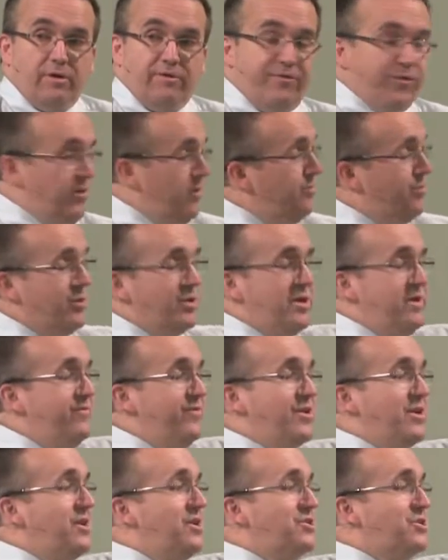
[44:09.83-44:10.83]
For the
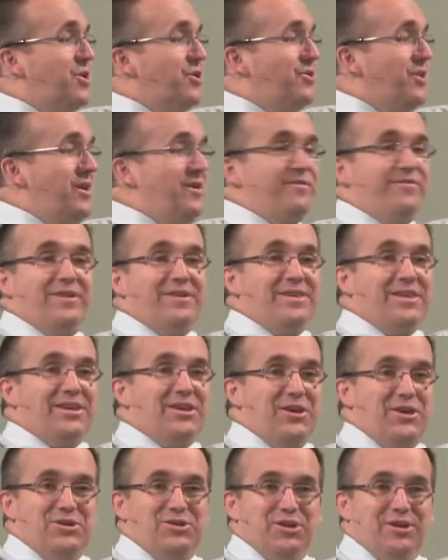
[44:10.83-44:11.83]
believer, it is our day of
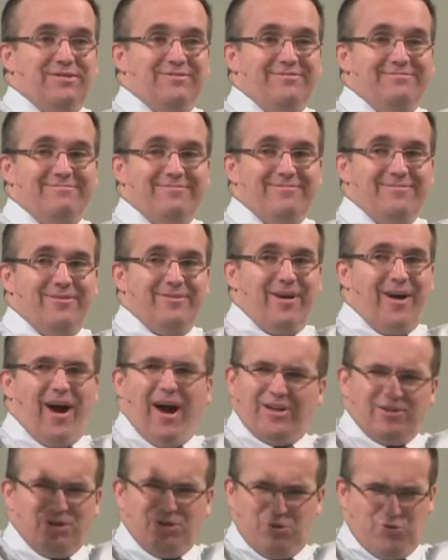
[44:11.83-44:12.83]
vindication.
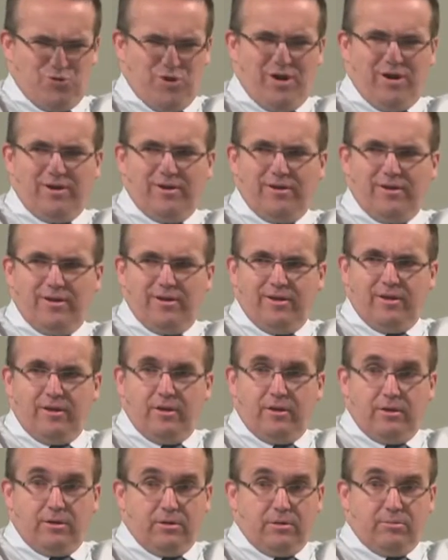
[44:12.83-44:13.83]
Hallelujah.
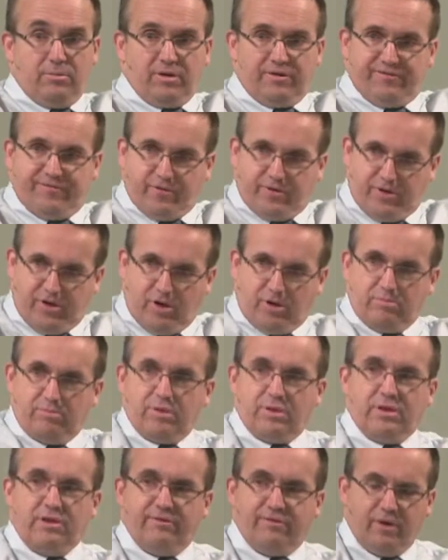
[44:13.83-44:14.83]
But for the
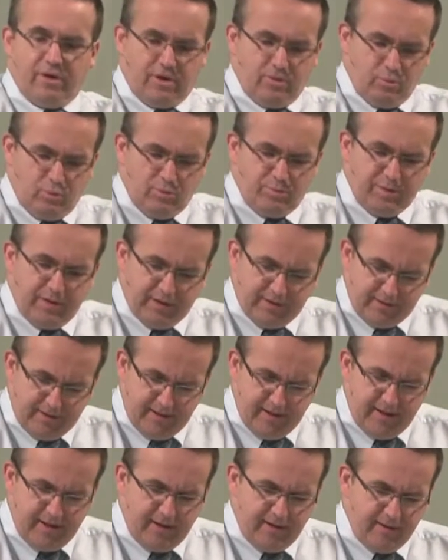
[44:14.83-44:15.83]
unbeliever, it will be a
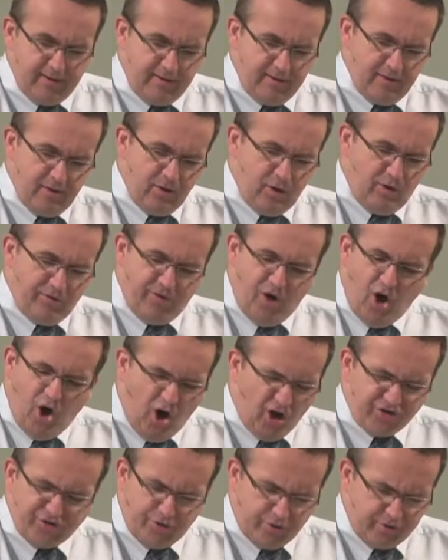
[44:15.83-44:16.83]
day of
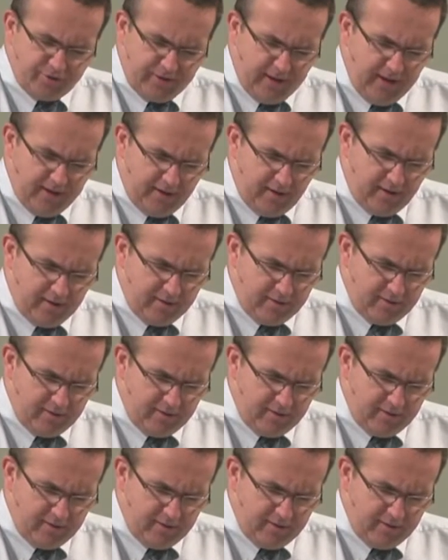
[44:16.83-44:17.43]
utter terror.